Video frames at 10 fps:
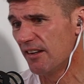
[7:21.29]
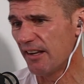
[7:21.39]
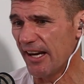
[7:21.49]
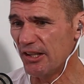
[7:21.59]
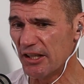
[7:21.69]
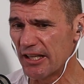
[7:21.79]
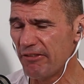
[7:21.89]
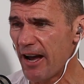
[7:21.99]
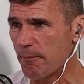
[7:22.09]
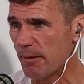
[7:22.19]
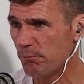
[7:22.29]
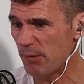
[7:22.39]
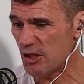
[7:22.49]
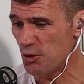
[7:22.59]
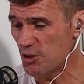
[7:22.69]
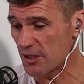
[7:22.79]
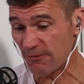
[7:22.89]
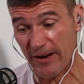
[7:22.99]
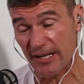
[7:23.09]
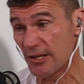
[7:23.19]
and you give up. But you just
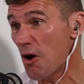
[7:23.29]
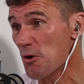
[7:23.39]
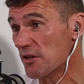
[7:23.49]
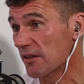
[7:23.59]
fucking don't.